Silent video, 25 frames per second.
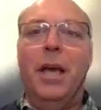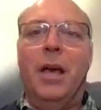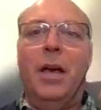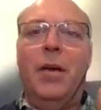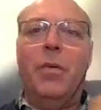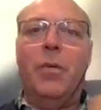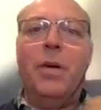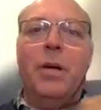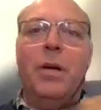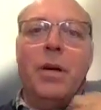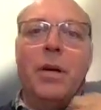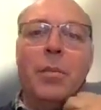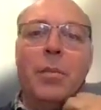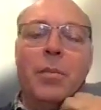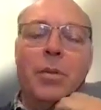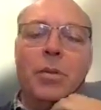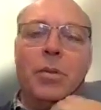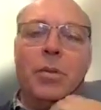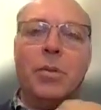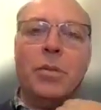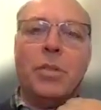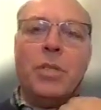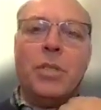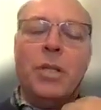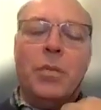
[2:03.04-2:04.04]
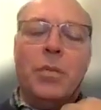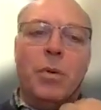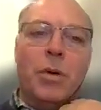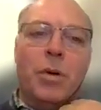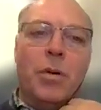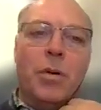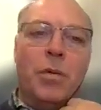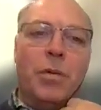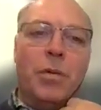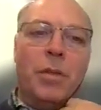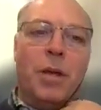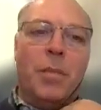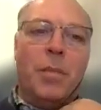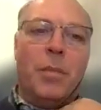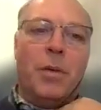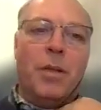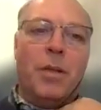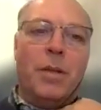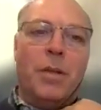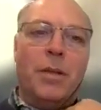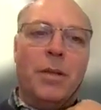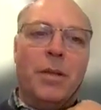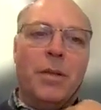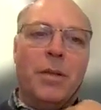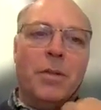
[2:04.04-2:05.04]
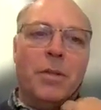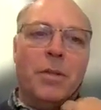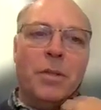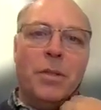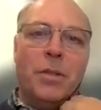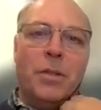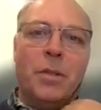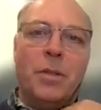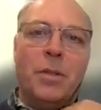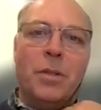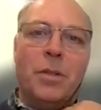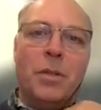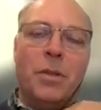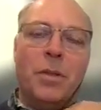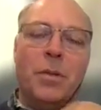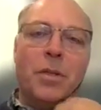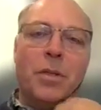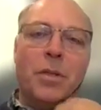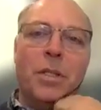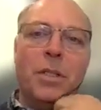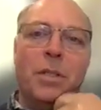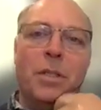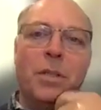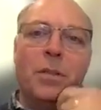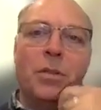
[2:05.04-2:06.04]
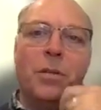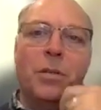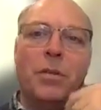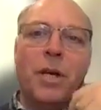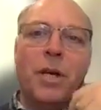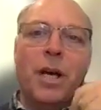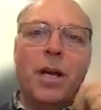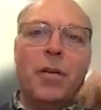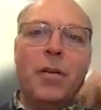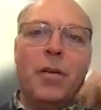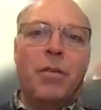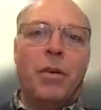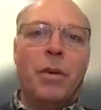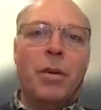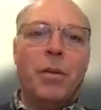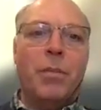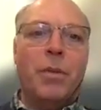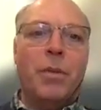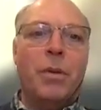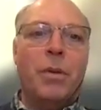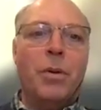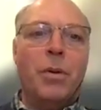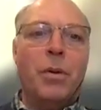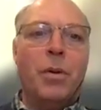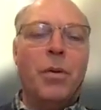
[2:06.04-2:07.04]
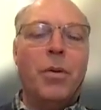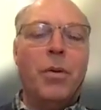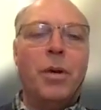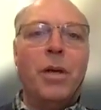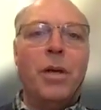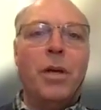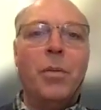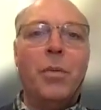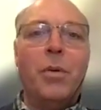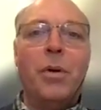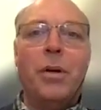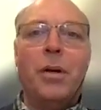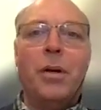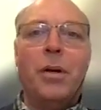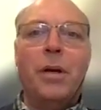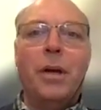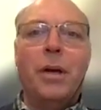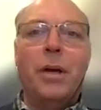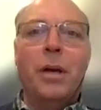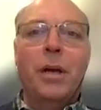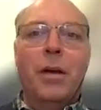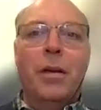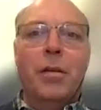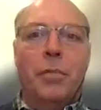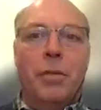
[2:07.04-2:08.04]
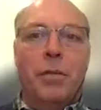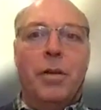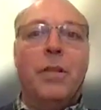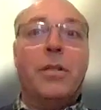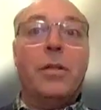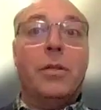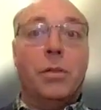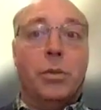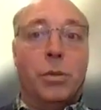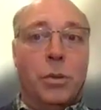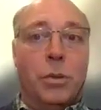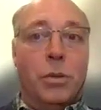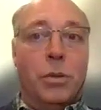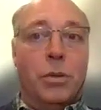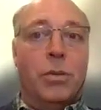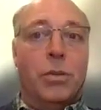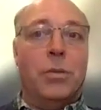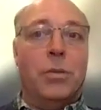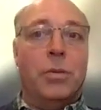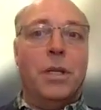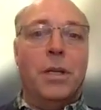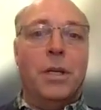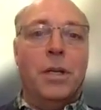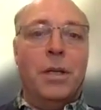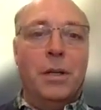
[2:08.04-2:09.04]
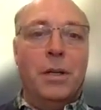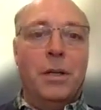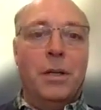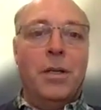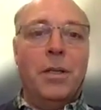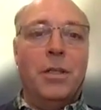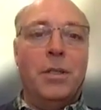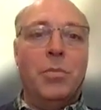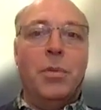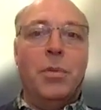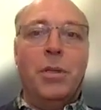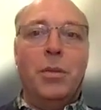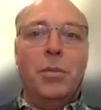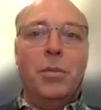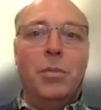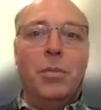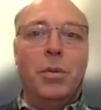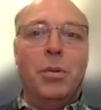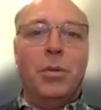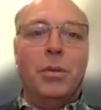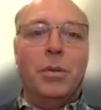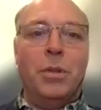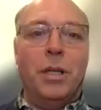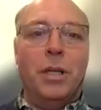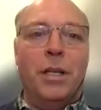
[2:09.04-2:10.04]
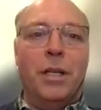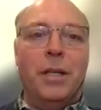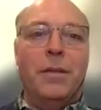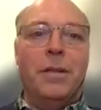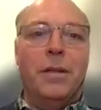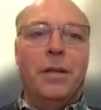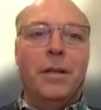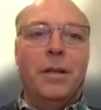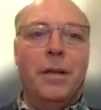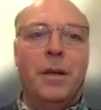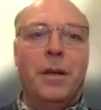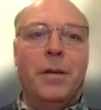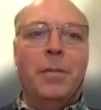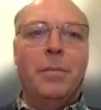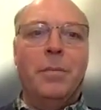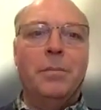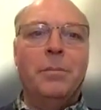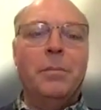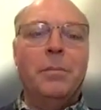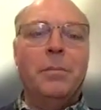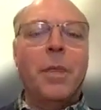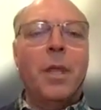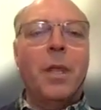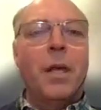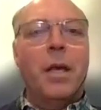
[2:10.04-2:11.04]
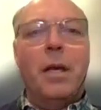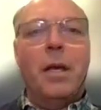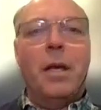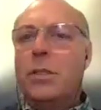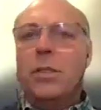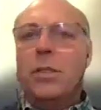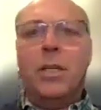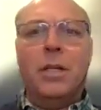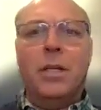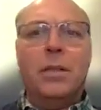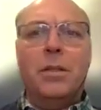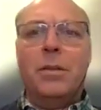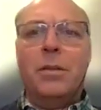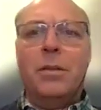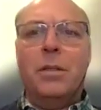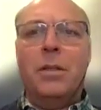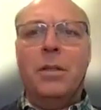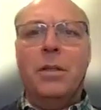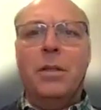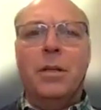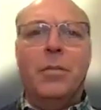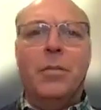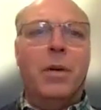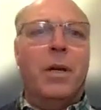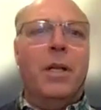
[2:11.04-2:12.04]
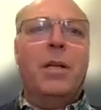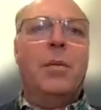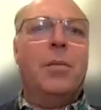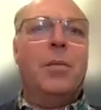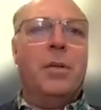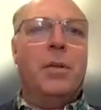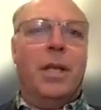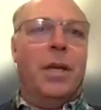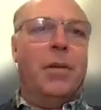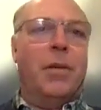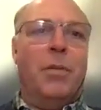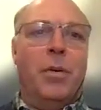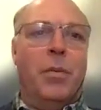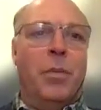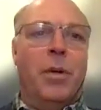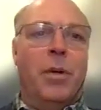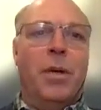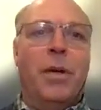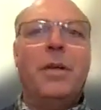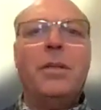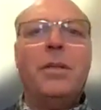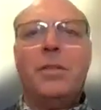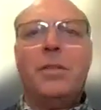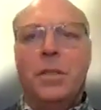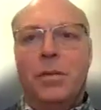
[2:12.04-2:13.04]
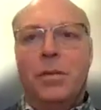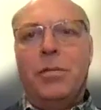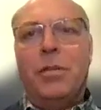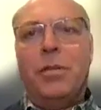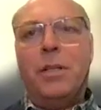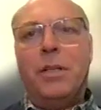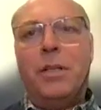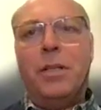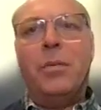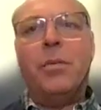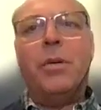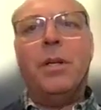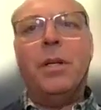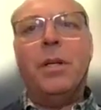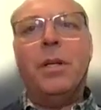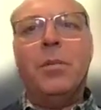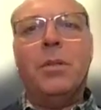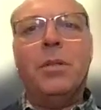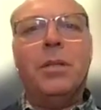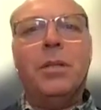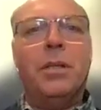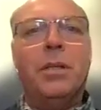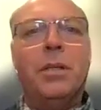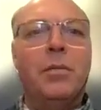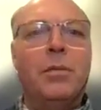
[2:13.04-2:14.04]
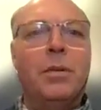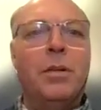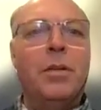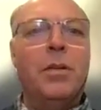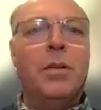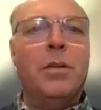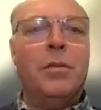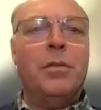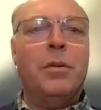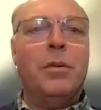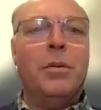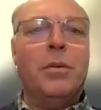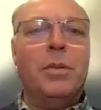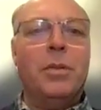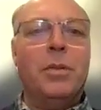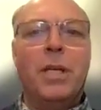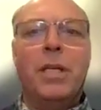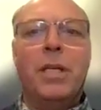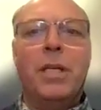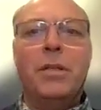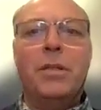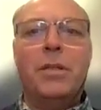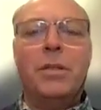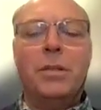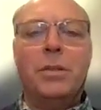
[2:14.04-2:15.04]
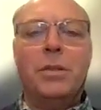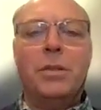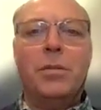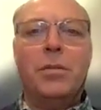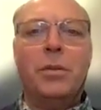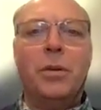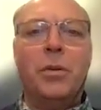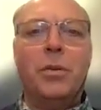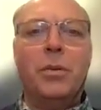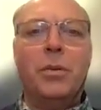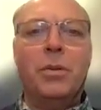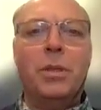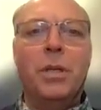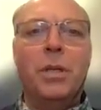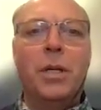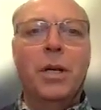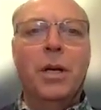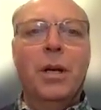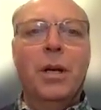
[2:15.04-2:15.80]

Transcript: We are able to see one of them in this condition of diaphragmatic hernia, where fetal surgery has been brought in. It's not available everywhere. It's in fact available in very few centers, of course,